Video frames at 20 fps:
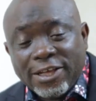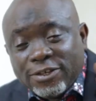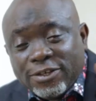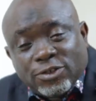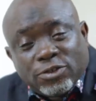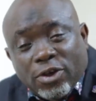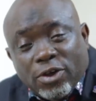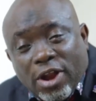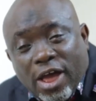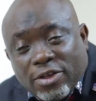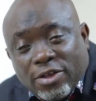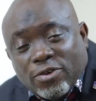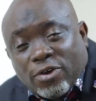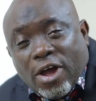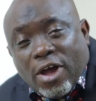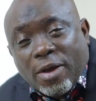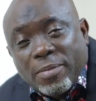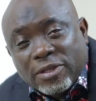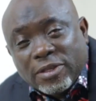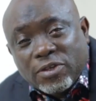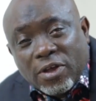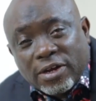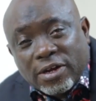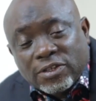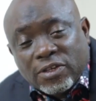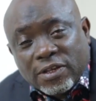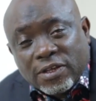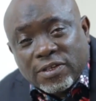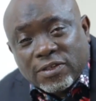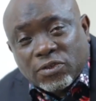So long you commit your
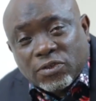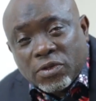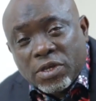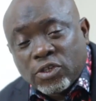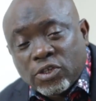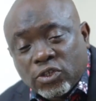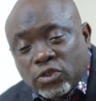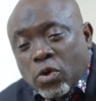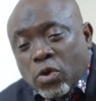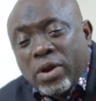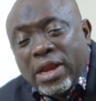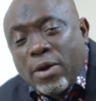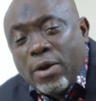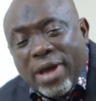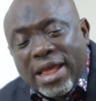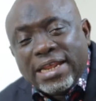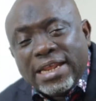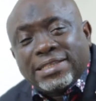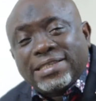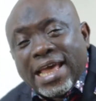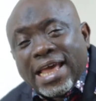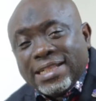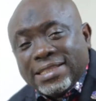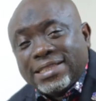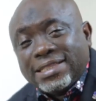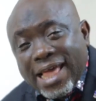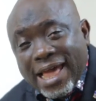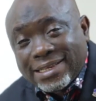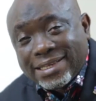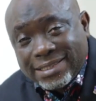resources, it's only when it
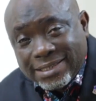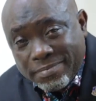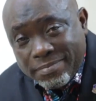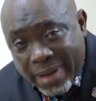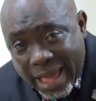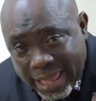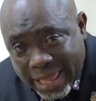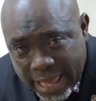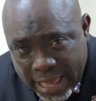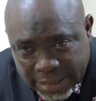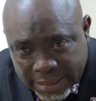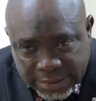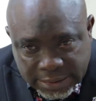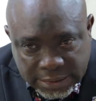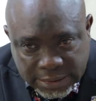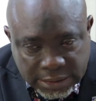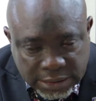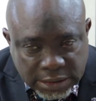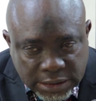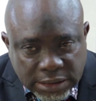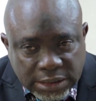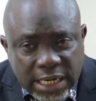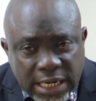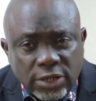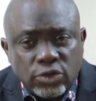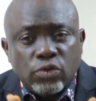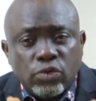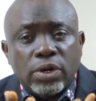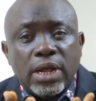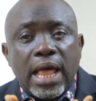enters the market,
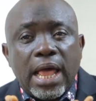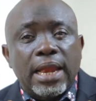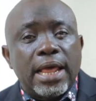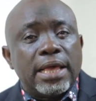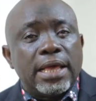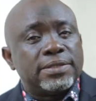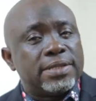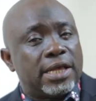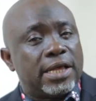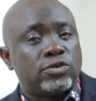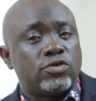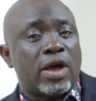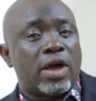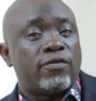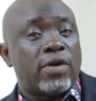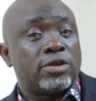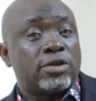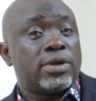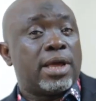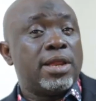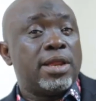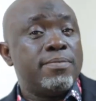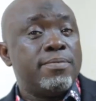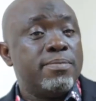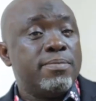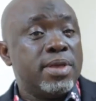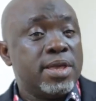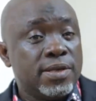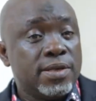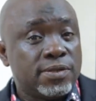then you realize that you have actually
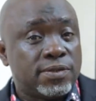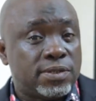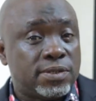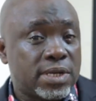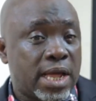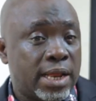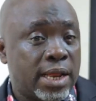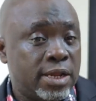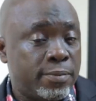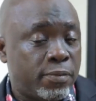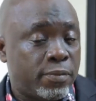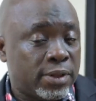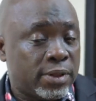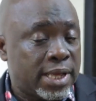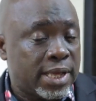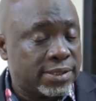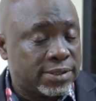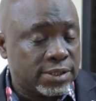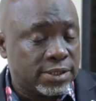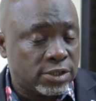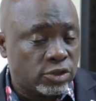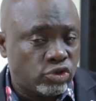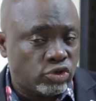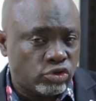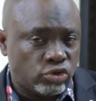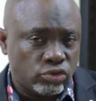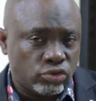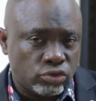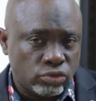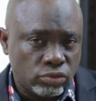missed an important thing to
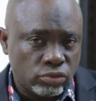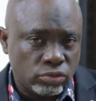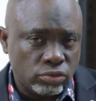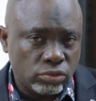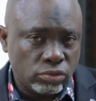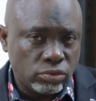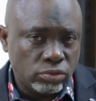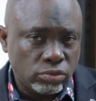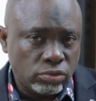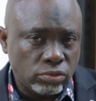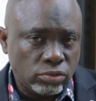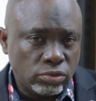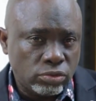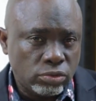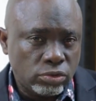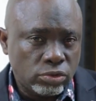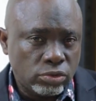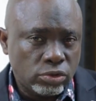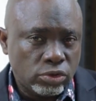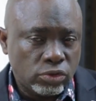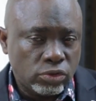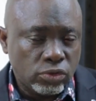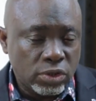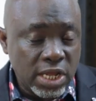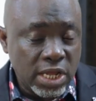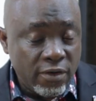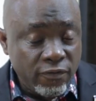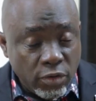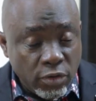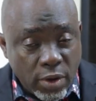do. So
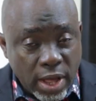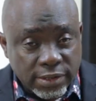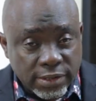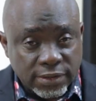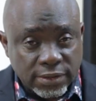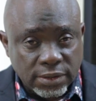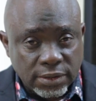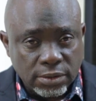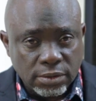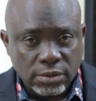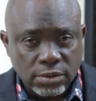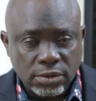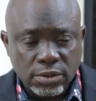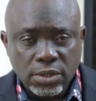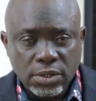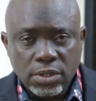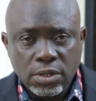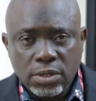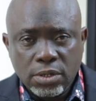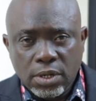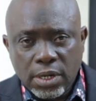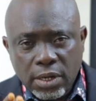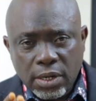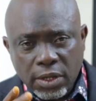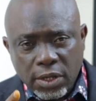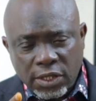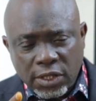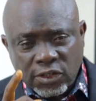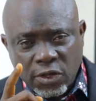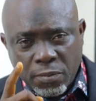dear viewers,
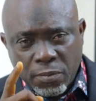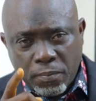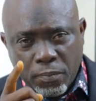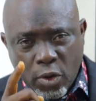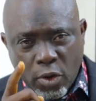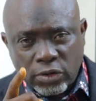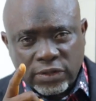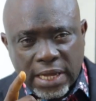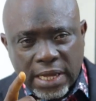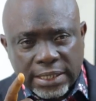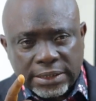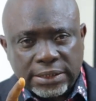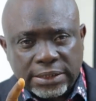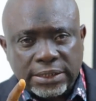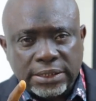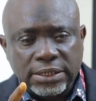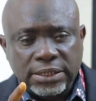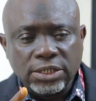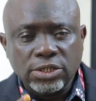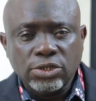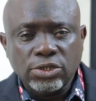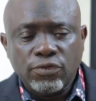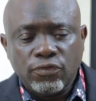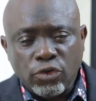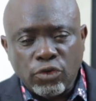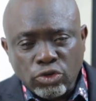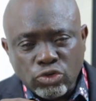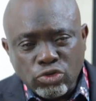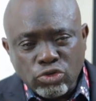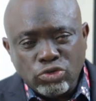it's important
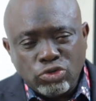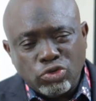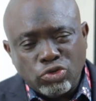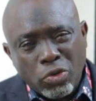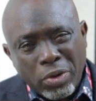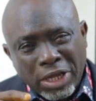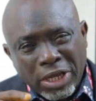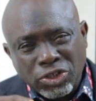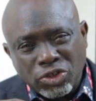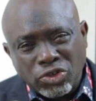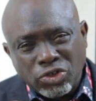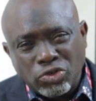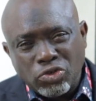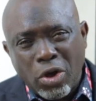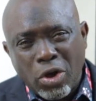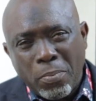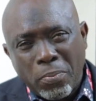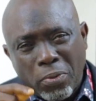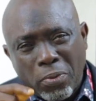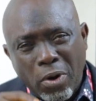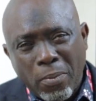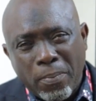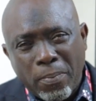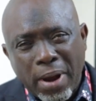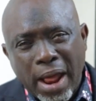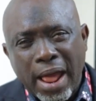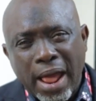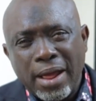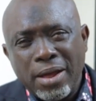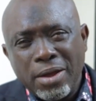for you to ensure
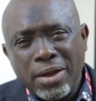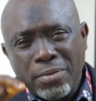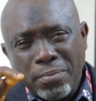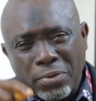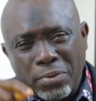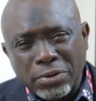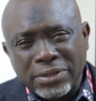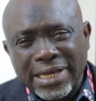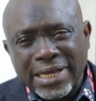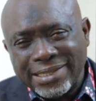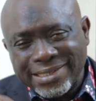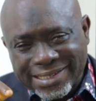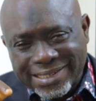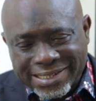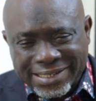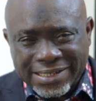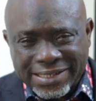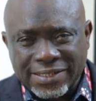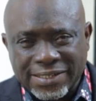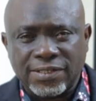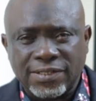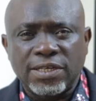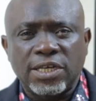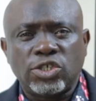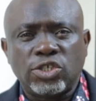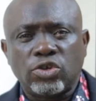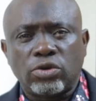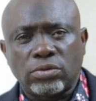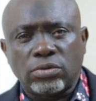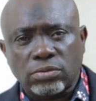proper project
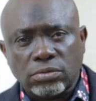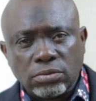initiation.